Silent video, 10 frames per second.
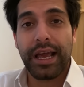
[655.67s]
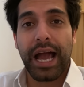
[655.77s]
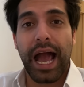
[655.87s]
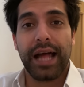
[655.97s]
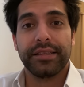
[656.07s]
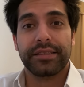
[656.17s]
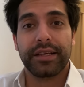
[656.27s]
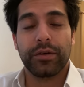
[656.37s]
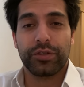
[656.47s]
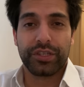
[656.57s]
and uh,
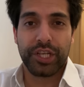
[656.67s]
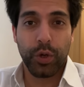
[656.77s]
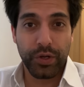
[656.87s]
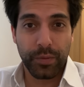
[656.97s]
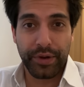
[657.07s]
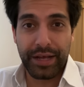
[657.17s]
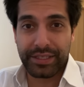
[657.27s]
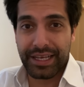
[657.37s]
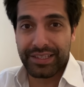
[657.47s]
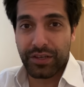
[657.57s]
or just go on your browser
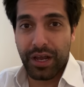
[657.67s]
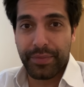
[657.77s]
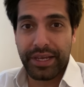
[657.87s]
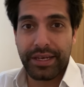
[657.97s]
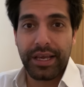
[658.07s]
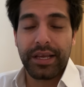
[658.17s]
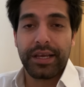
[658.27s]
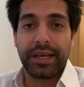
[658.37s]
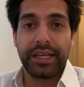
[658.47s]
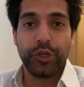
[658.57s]
and type in
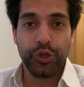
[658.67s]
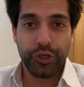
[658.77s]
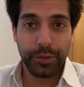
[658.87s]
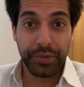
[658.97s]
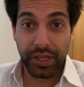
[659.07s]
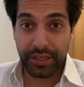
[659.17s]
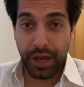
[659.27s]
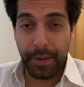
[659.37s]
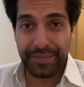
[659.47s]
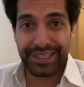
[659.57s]
uh, youtube dot
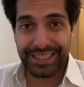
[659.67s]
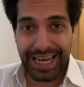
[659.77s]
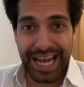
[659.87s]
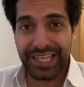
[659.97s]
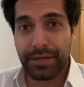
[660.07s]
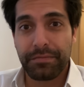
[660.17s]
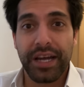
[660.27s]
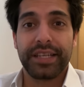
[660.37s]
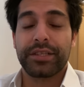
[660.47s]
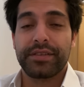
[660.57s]
com slash
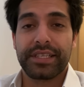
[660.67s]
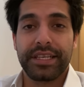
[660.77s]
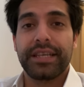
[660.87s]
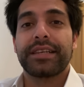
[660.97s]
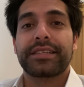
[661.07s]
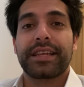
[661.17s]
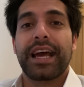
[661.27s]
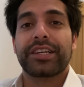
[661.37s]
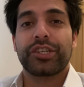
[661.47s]
Mahyar Tousi slash